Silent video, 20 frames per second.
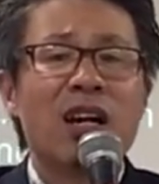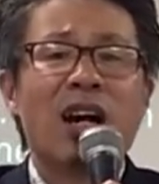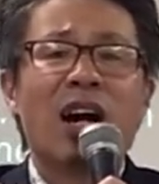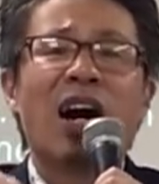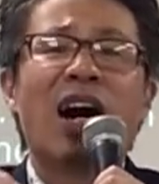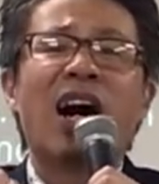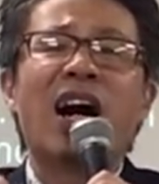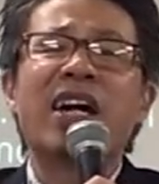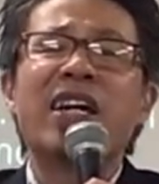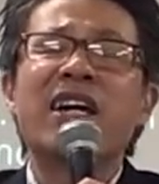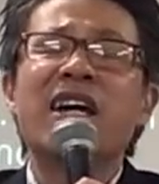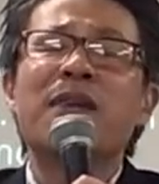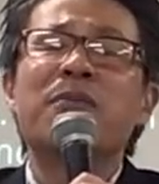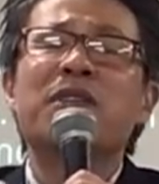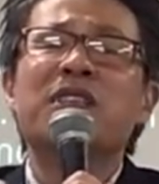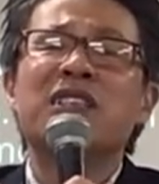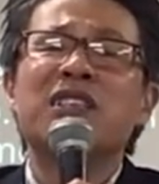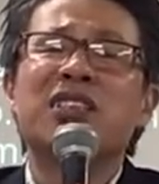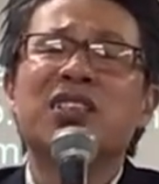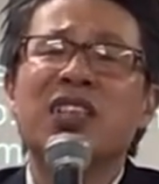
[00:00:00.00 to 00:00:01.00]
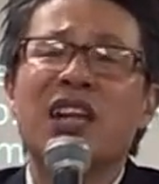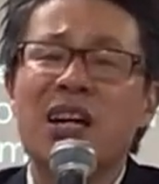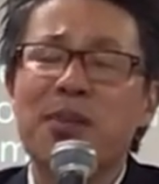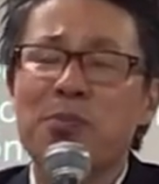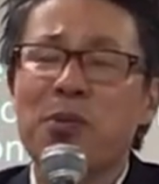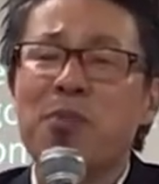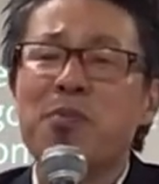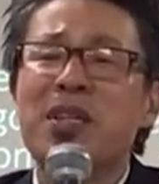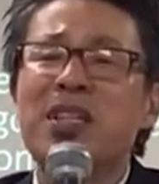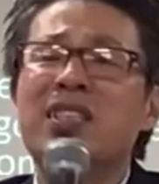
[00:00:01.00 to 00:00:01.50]
I am a
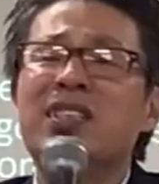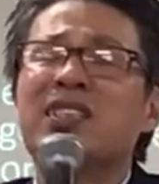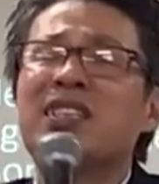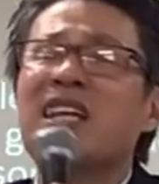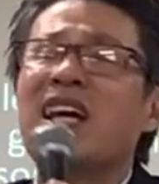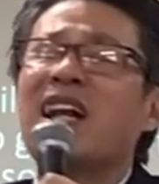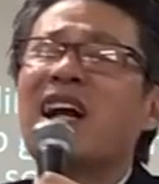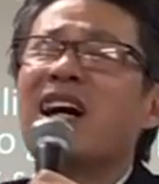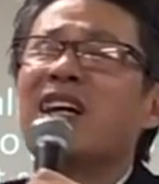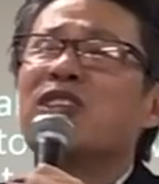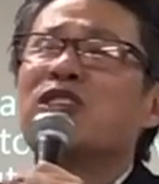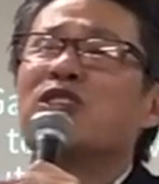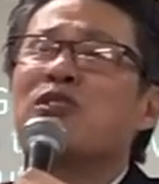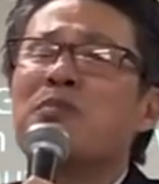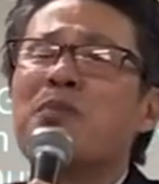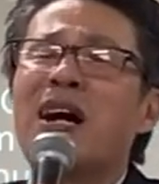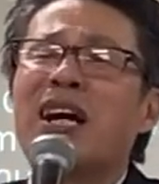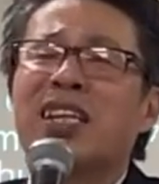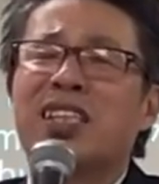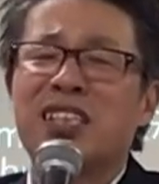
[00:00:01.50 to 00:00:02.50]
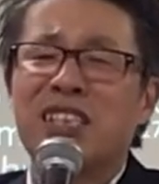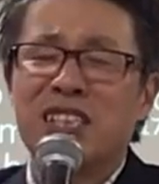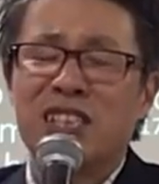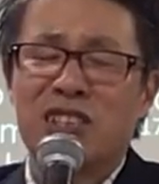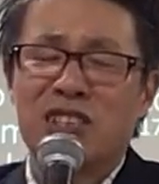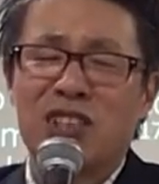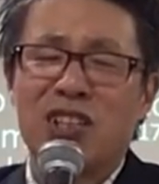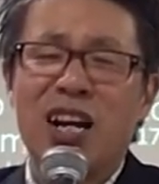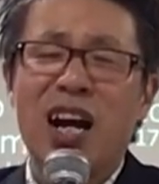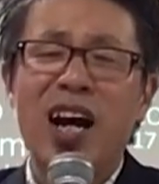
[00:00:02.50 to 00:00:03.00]
disciple means that you're my
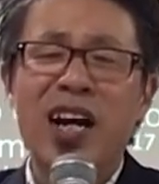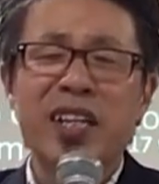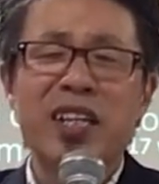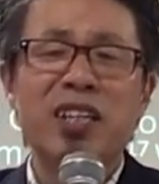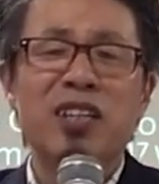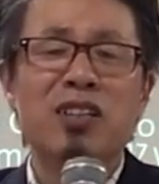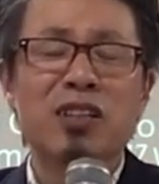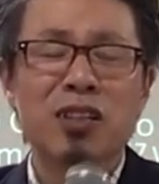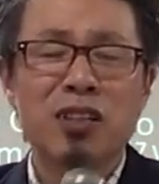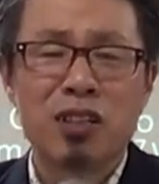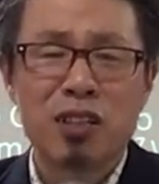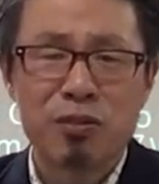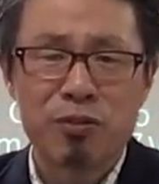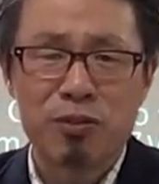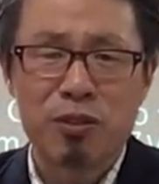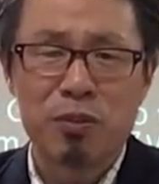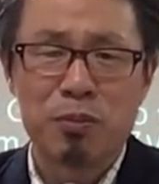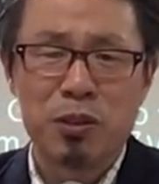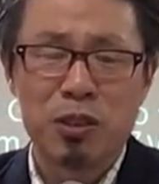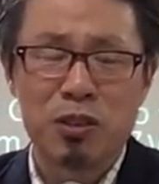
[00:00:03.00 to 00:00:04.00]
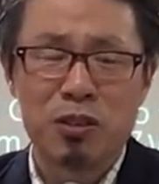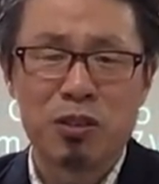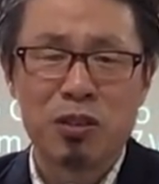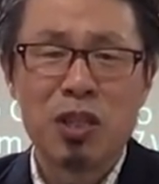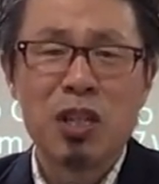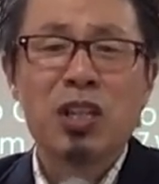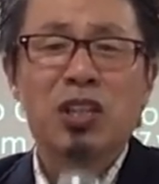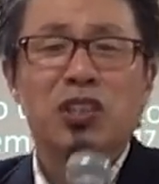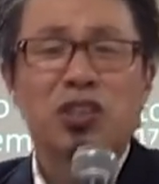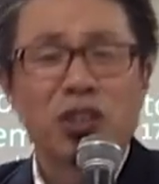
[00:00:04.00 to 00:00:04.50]
teacher. I need to learn from you.
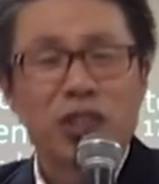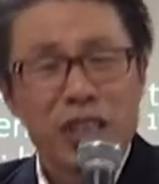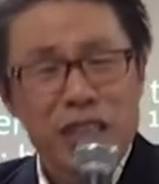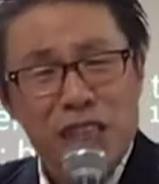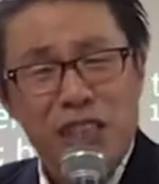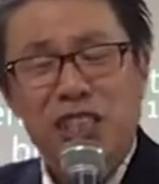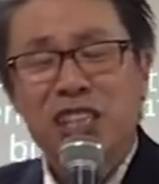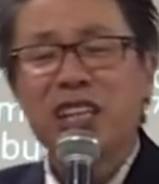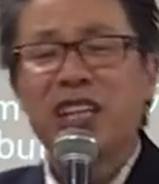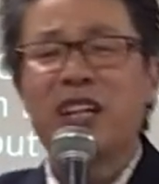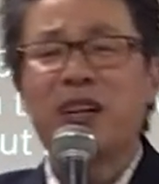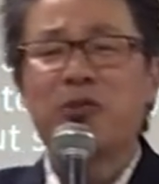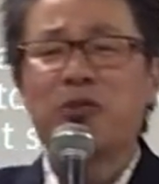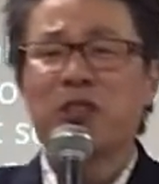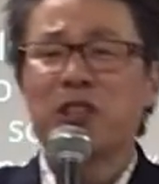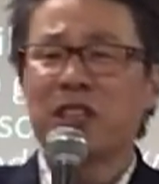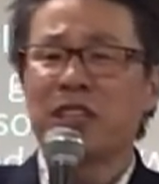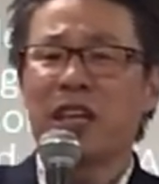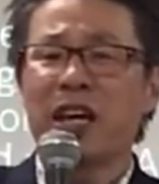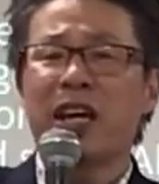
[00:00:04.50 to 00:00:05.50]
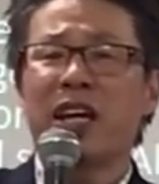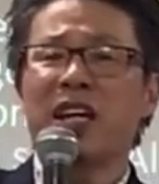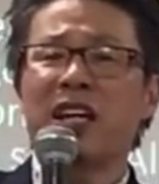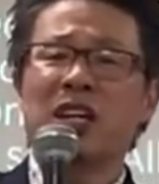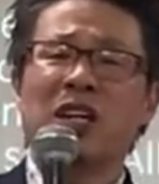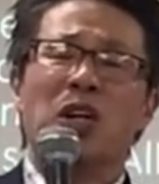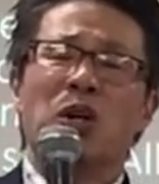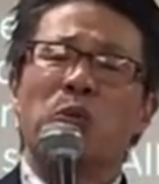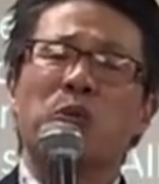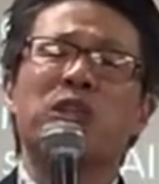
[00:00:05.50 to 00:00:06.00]
So each and every
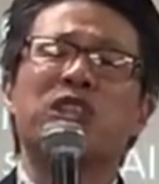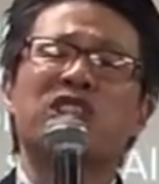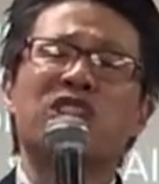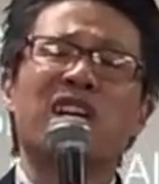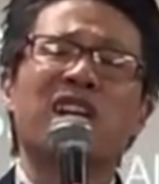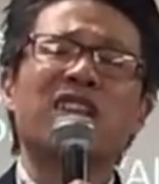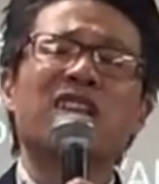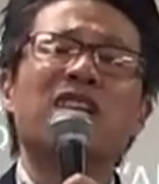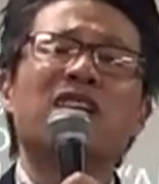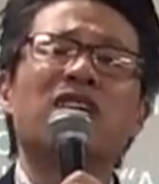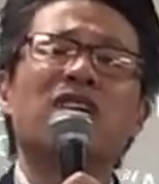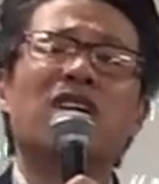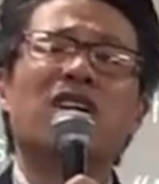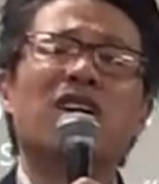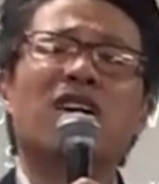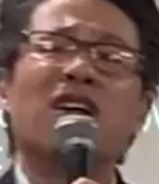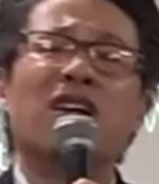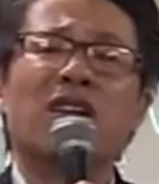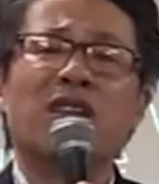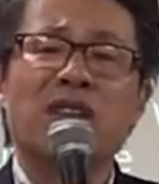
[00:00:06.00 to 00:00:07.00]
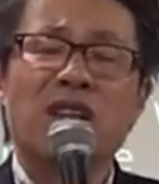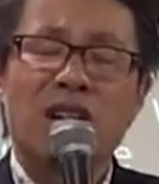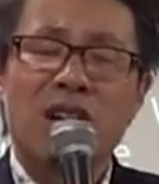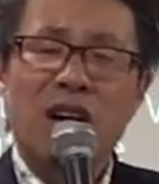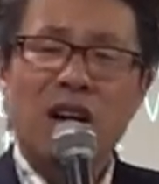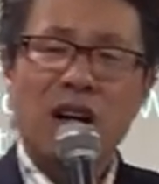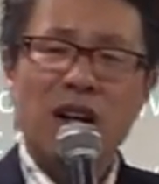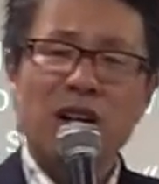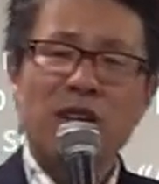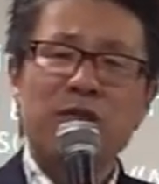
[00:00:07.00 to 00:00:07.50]
day, we try to learn
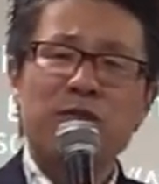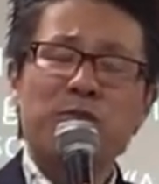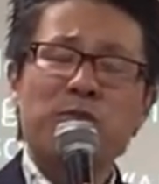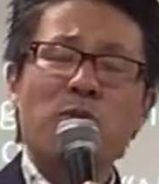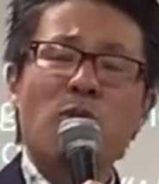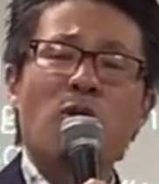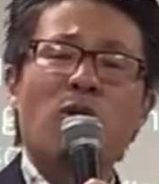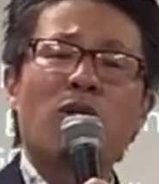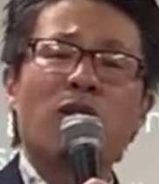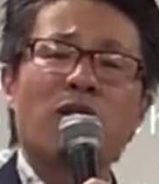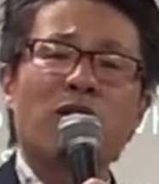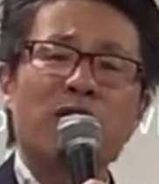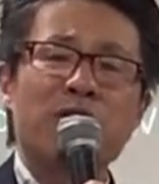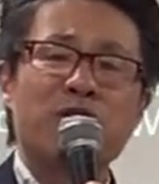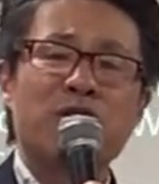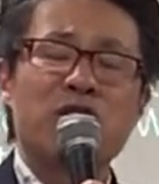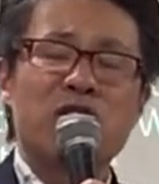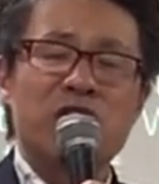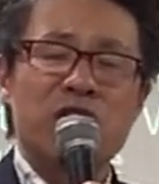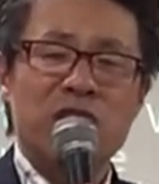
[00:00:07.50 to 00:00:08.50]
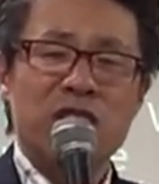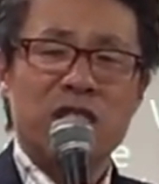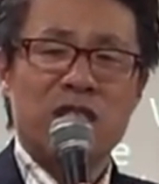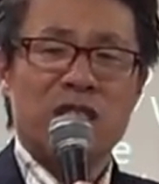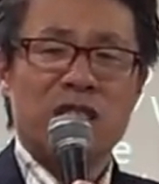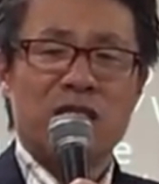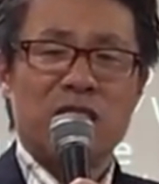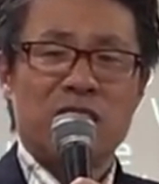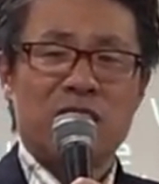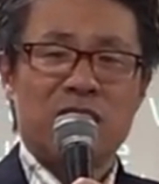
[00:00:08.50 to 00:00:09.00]
of more of
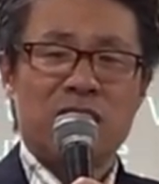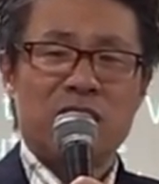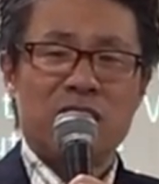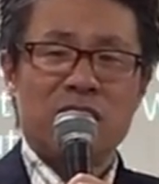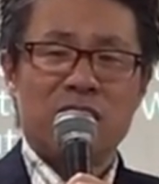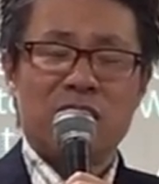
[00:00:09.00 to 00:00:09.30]
Jesus